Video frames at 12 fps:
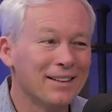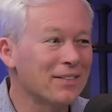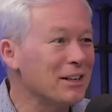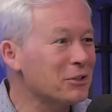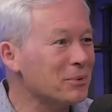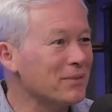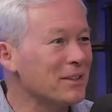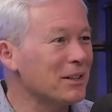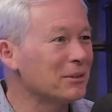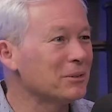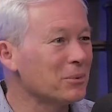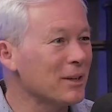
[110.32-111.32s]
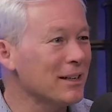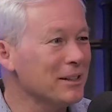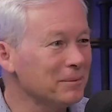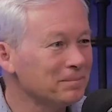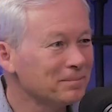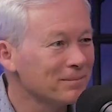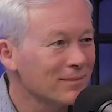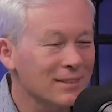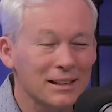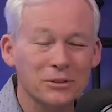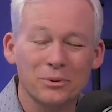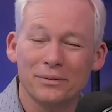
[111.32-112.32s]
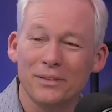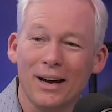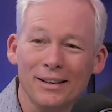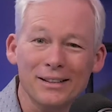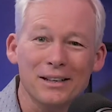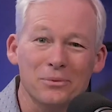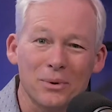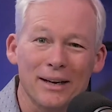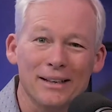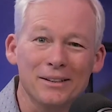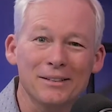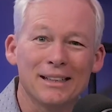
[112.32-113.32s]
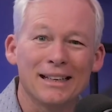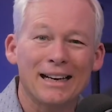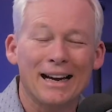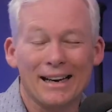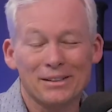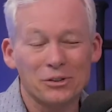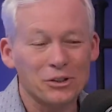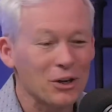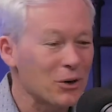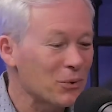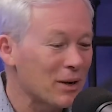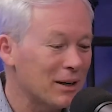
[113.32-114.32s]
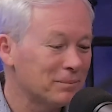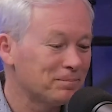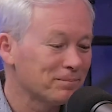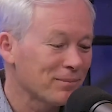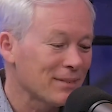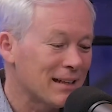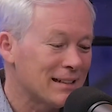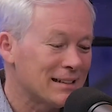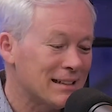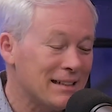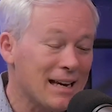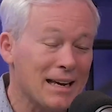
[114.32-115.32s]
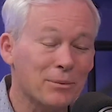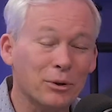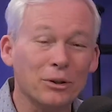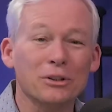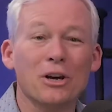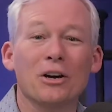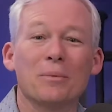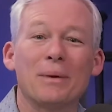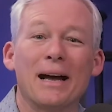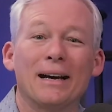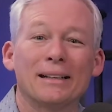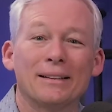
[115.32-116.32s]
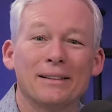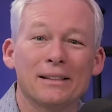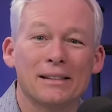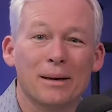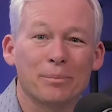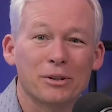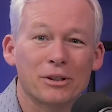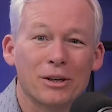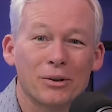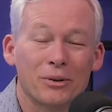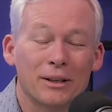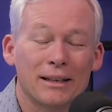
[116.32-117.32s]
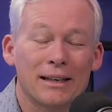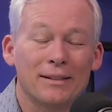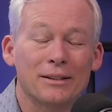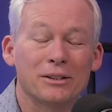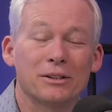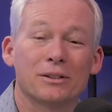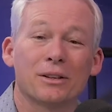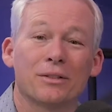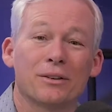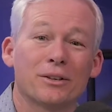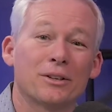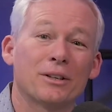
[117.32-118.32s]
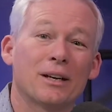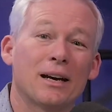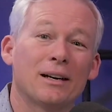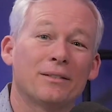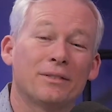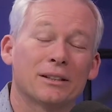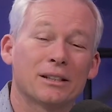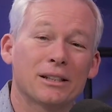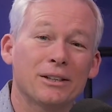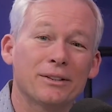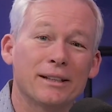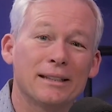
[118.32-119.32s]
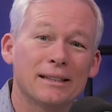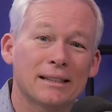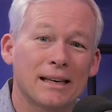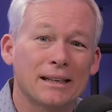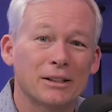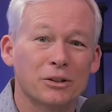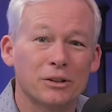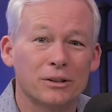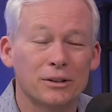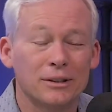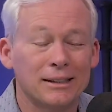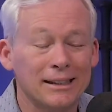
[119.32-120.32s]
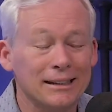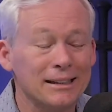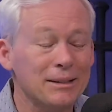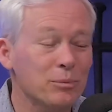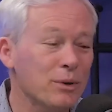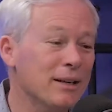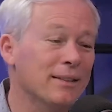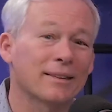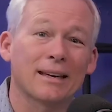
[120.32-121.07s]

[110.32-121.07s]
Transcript: things we've done well, yeah. things we've not done well and so um, mm. today we're going to talk about in this episode, again, this is the third of a series, is dealing with